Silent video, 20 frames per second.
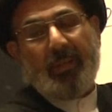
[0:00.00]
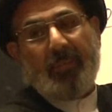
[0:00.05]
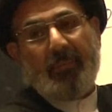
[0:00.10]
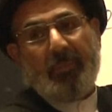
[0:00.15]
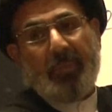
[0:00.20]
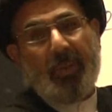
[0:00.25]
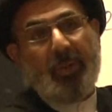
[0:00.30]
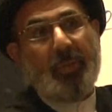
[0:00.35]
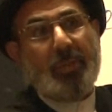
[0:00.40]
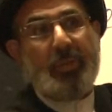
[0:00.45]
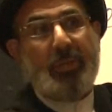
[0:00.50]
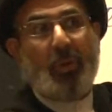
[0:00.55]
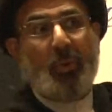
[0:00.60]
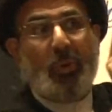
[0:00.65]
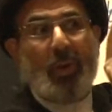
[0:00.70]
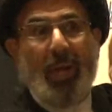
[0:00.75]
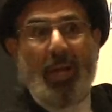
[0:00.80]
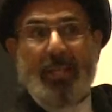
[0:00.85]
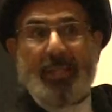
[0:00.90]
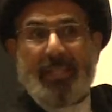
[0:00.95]
Because the
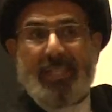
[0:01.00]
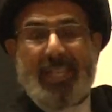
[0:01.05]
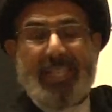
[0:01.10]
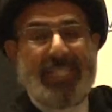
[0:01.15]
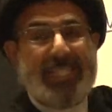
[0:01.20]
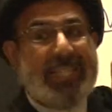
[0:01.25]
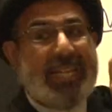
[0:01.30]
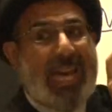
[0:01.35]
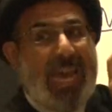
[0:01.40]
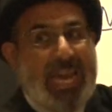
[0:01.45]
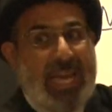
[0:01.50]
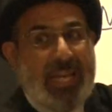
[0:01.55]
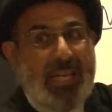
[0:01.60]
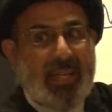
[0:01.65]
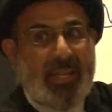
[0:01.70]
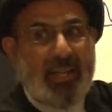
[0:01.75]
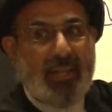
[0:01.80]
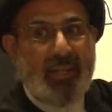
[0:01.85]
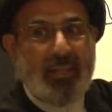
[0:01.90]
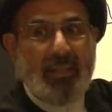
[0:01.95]
Quran says
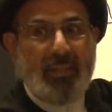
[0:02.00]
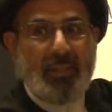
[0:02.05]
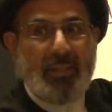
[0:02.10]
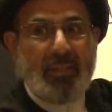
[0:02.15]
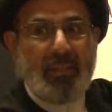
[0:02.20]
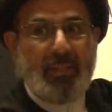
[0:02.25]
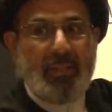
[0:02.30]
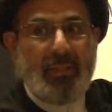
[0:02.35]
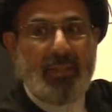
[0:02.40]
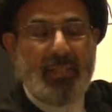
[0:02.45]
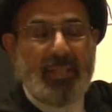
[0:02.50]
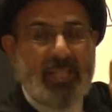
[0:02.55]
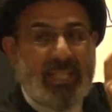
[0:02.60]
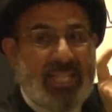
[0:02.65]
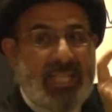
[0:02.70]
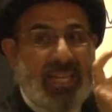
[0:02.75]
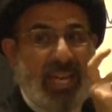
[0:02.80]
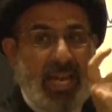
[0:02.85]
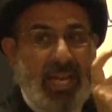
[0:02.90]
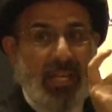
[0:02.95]
Layl.
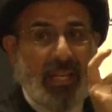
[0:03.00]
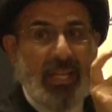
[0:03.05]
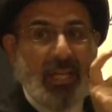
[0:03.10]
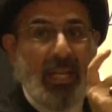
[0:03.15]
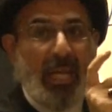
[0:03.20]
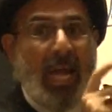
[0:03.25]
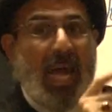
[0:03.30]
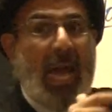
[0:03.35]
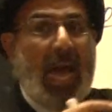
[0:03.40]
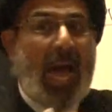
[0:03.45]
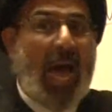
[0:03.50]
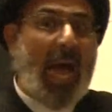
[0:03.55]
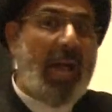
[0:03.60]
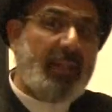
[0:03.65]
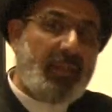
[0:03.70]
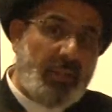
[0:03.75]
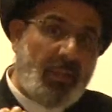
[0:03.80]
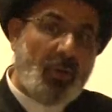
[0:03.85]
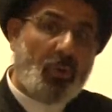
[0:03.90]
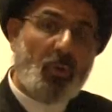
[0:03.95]
See, Layl.
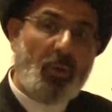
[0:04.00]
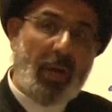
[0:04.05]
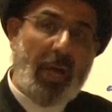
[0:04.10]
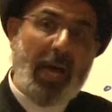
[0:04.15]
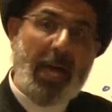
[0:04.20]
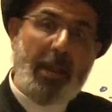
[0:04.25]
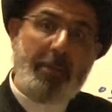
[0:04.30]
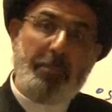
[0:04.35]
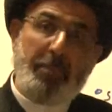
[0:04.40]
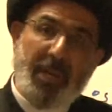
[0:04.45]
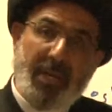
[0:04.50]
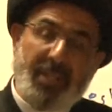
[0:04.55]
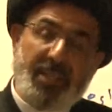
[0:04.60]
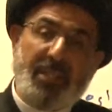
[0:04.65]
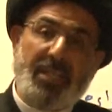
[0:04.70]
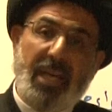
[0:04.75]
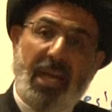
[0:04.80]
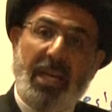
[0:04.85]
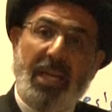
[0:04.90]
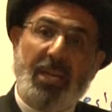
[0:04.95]
Had the Quran been
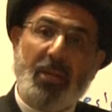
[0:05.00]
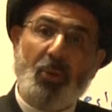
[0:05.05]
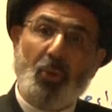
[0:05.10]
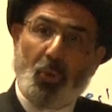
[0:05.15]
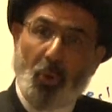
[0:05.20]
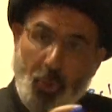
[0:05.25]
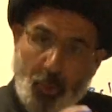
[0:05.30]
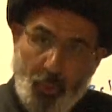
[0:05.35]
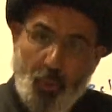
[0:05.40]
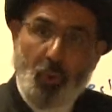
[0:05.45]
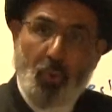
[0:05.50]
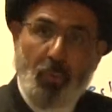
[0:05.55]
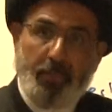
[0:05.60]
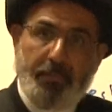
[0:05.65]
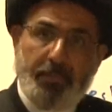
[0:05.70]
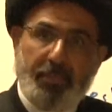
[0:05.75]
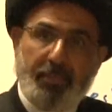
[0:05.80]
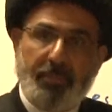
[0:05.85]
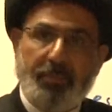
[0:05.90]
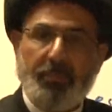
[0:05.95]
saying Ghurub,
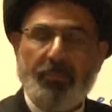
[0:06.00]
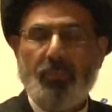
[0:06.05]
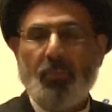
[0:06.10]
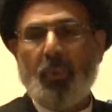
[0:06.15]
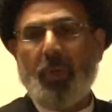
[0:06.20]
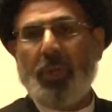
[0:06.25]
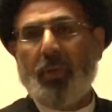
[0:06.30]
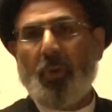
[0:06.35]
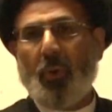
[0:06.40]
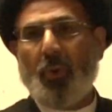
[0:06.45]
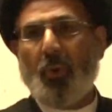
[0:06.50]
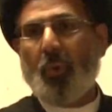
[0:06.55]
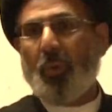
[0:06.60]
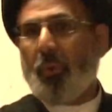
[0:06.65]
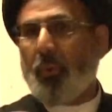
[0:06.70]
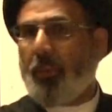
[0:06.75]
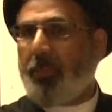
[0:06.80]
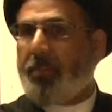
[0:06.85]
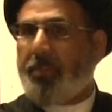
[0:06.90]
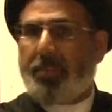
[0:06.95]
we know
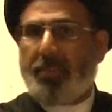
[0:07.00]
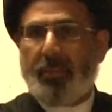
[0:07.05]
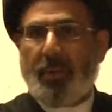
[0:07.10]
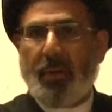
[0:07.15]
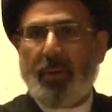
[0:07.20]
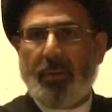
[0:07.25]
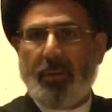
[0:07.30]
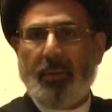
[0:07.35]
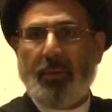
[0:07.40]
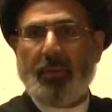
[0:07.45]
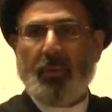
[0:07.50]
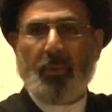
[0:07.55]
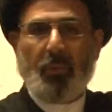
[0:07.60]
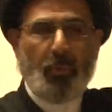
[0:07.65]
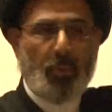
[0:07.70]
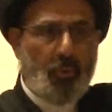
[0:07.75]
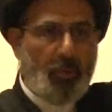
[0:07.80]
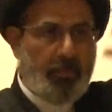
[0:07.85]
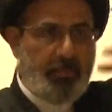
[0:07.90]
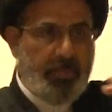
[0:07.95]
Ghurub.
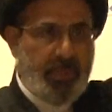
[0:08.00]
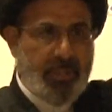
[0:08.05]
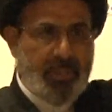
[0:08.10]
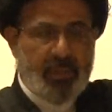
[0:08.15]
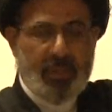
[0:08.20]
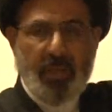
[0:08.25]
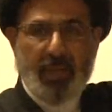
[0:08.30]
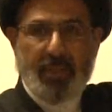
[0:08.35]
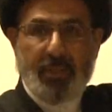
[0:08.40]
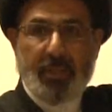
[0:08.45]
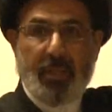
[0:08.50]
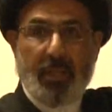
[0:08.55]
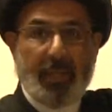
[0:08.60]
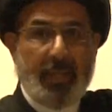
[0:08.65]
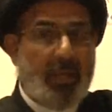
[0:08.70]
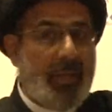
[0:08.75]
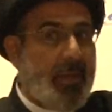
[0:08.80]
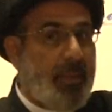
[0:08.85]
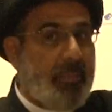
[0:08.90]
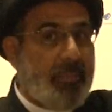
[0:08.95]
Ghurub means sunset.
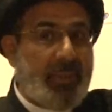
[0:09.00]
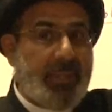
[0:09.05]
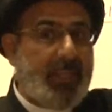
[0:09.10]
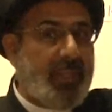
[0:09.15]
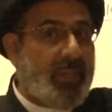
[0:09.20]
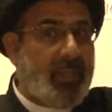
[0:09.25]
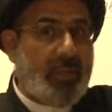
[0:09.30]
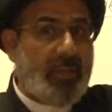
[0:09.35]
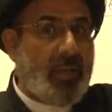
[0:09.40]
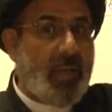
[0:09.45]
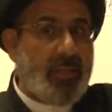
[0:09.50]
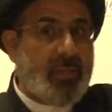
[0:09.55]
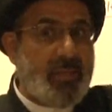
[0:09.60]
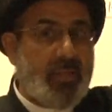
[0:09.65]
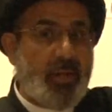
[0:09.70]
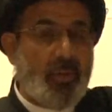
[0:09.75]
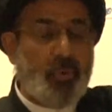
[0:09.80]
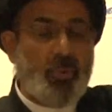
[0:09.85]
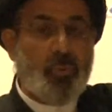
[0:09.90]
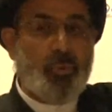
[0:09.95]
But he did not
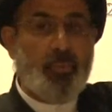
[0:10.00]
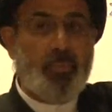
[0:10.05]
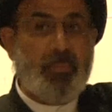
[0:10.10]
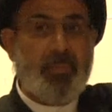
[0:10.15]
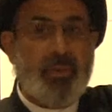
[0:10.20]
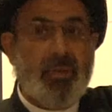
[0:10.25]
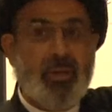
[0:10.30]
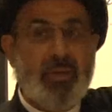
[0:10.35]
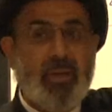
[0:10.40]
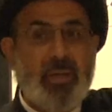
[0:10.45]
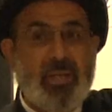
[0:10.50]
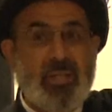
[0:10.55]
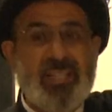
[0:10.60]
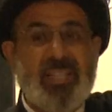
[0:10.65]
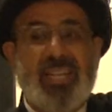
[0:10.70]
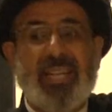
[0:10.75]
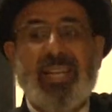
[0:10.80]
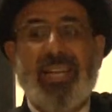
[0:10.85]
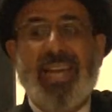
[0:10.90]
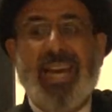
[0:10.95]
say Ghurub. He
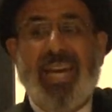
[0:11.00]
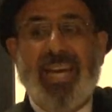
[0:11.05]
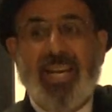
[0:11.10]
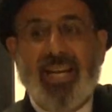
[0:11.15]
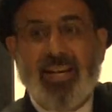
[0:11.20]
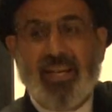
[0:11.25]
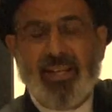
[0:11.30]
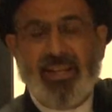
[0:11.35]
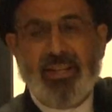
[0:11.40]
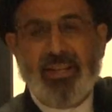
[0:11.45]
said Layl.